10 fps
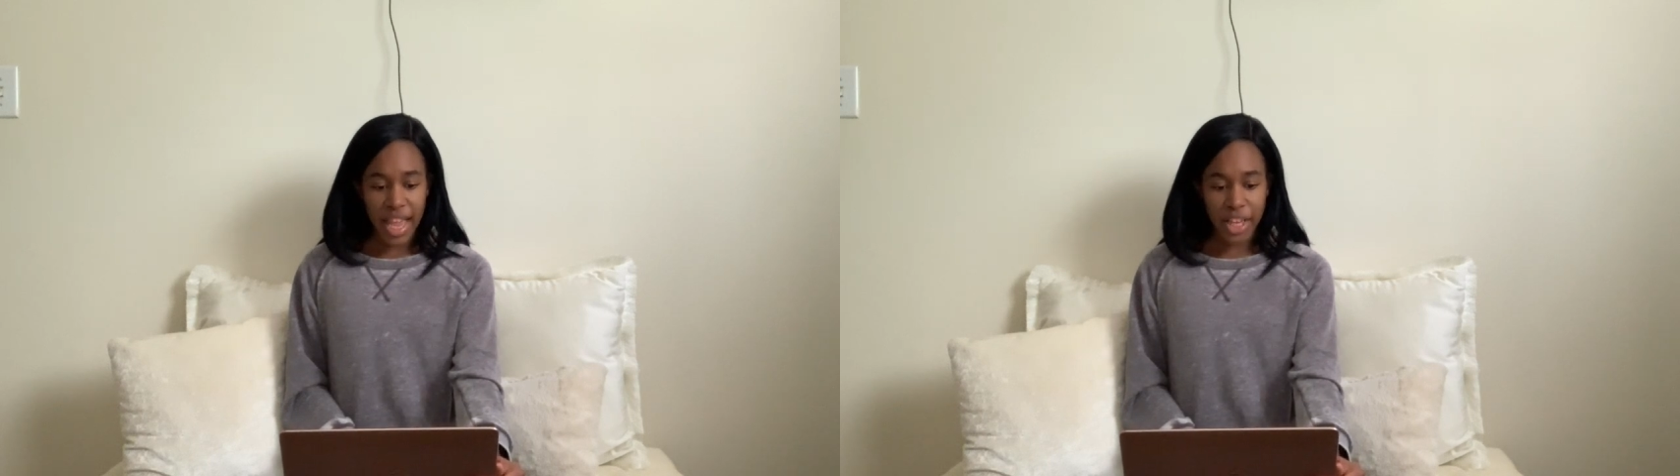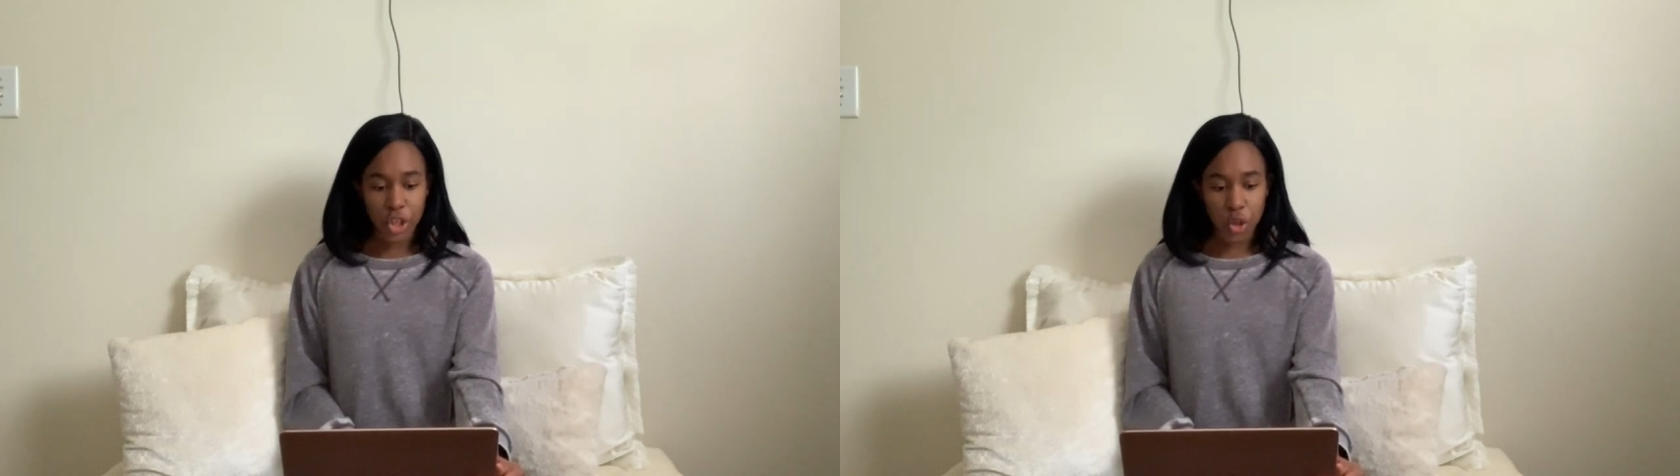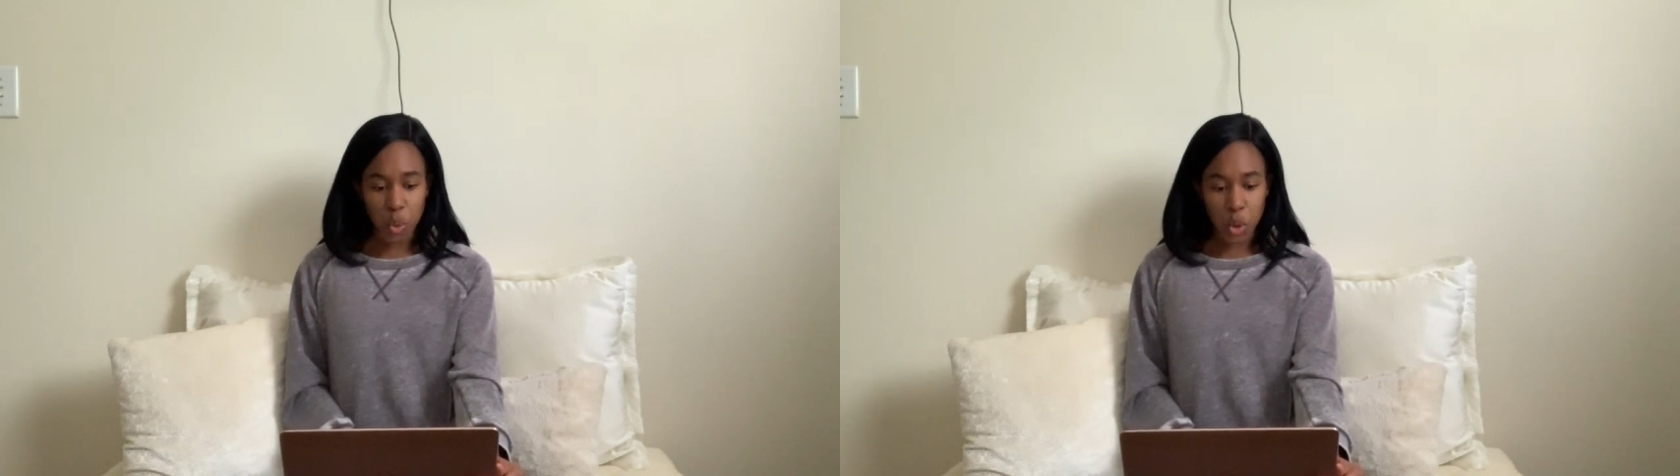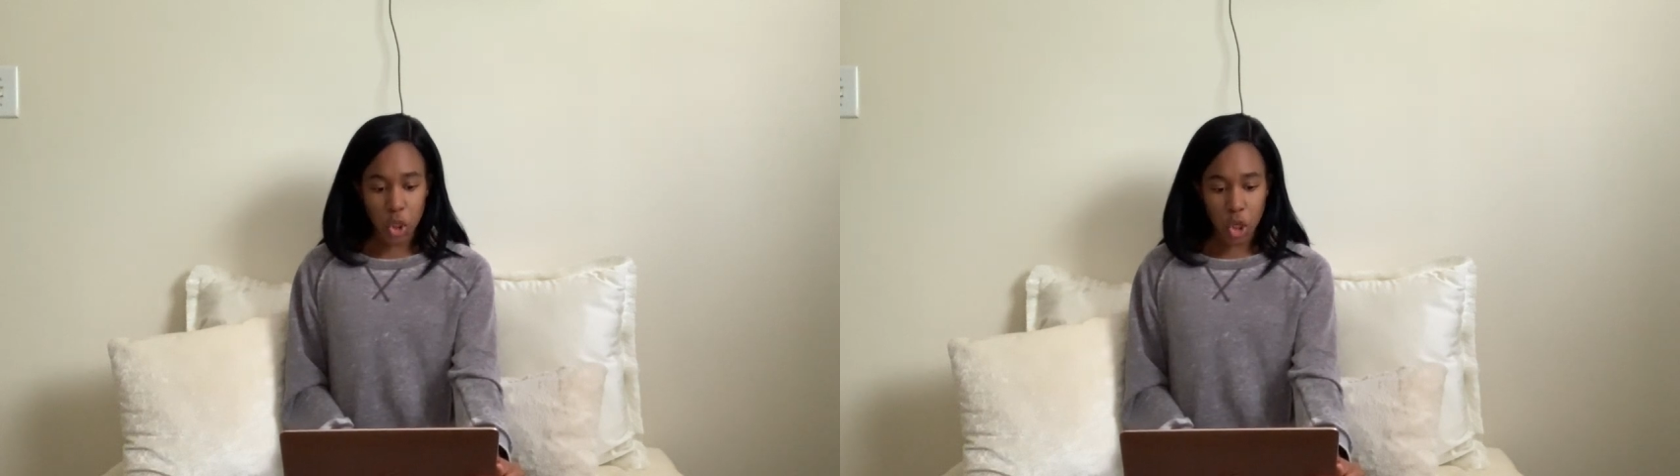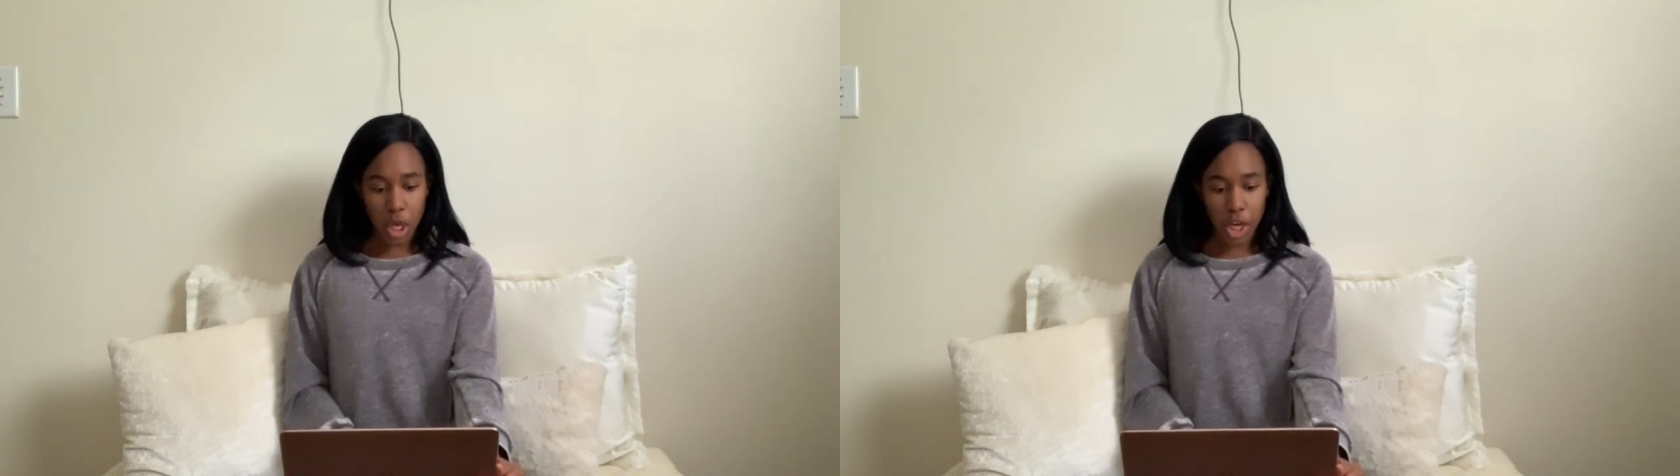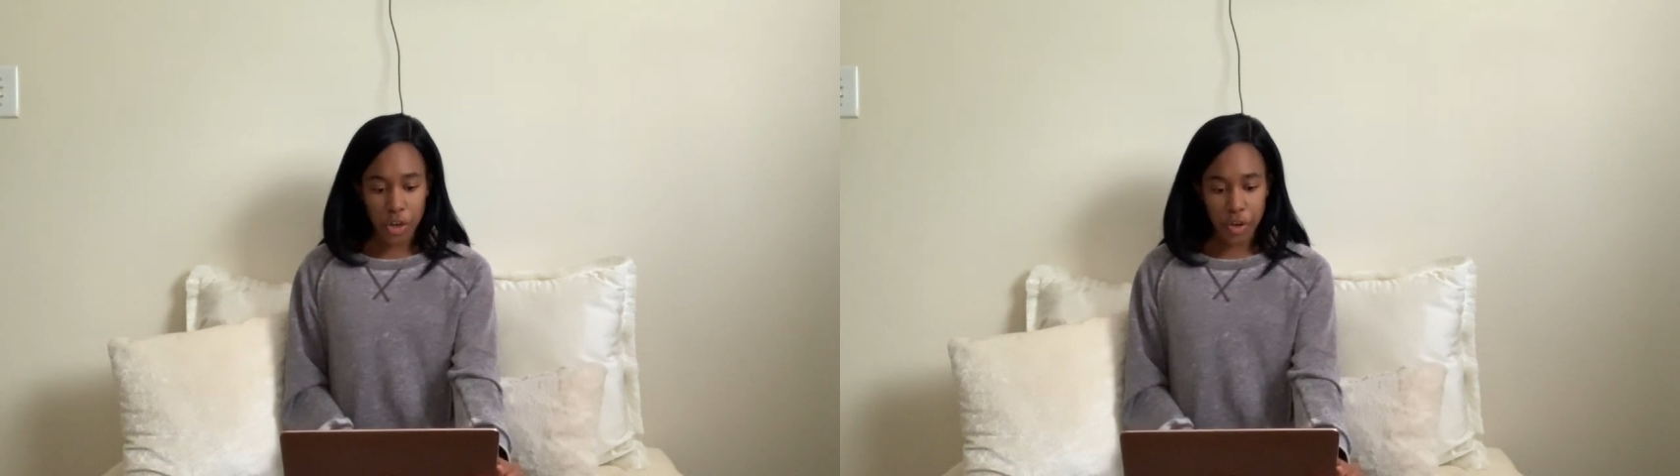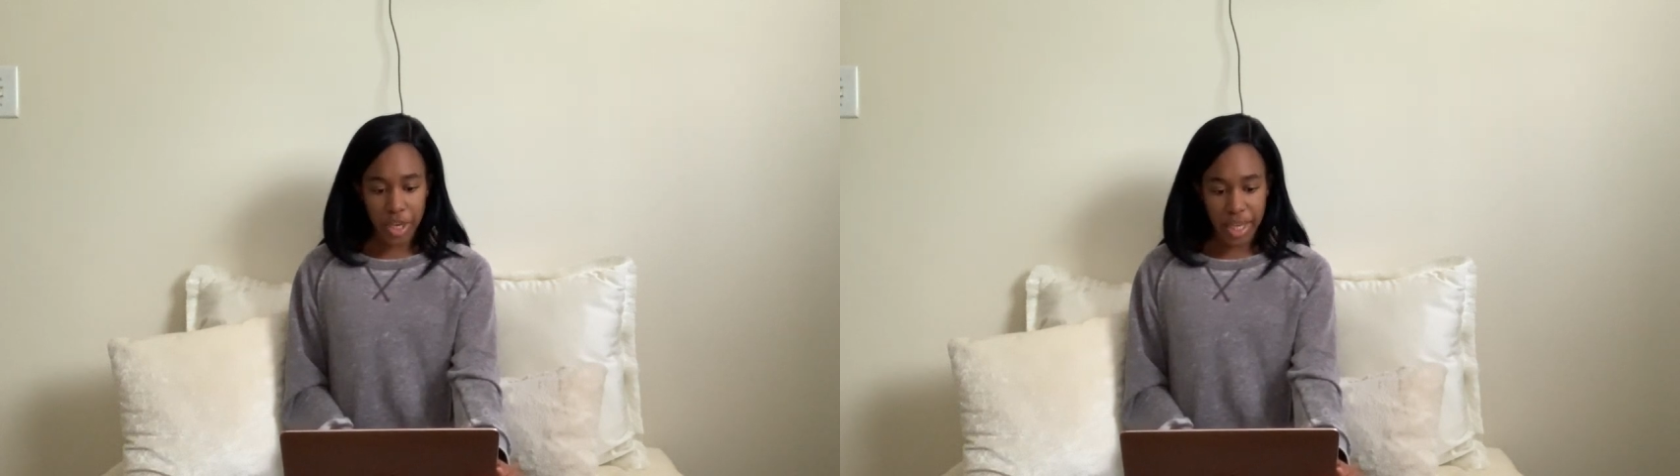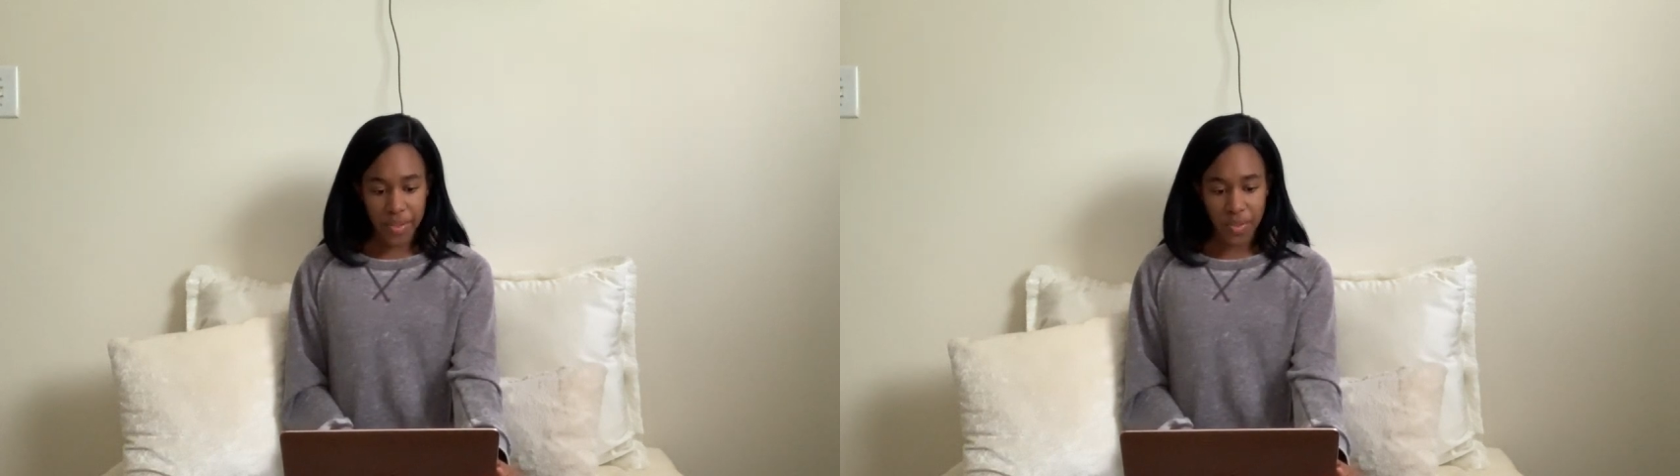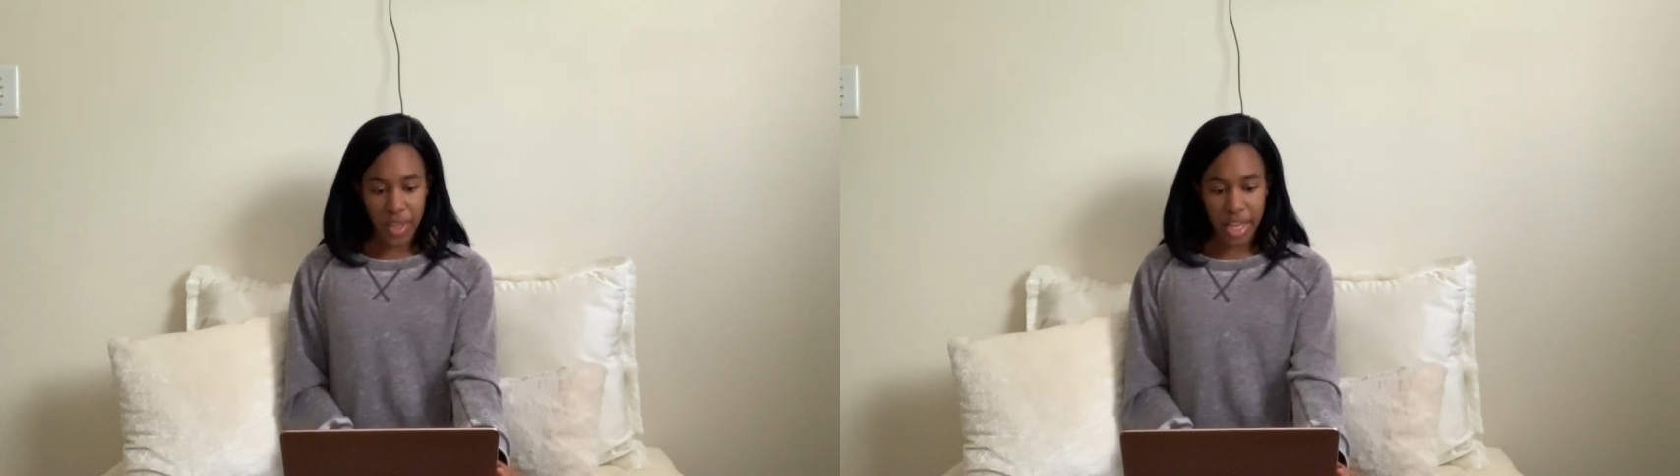and you look underneath,